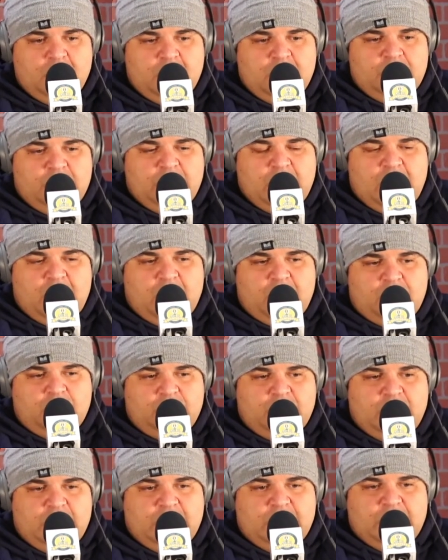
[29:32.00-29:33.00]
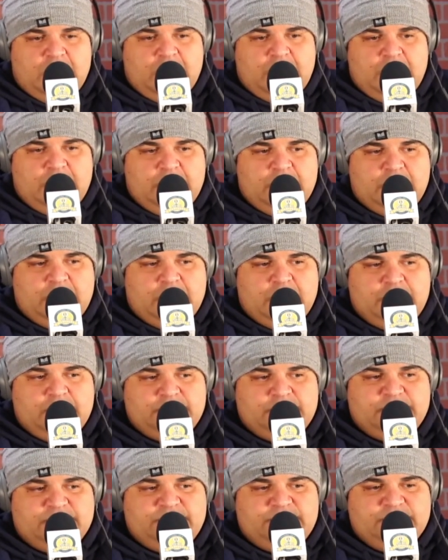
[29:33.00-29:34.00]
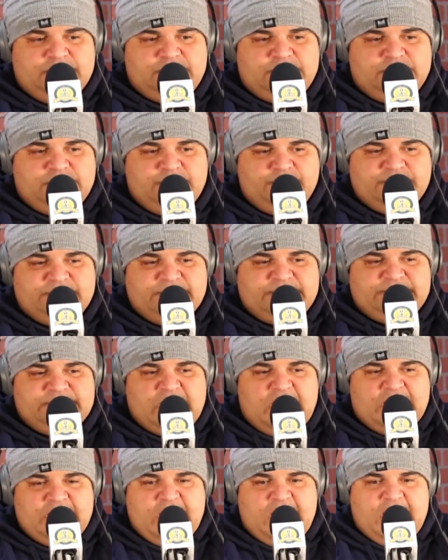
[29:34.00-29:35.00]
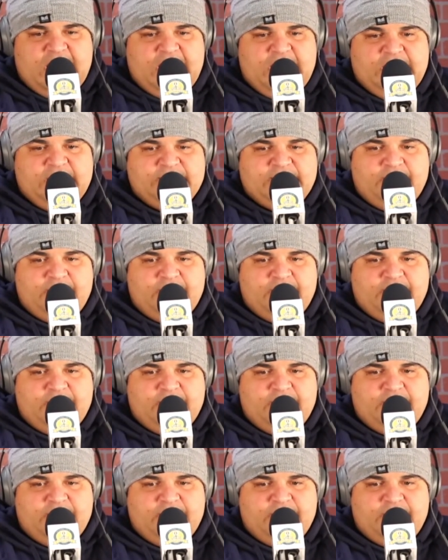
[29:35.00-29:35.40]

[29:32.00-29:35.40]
No. She was the CIA.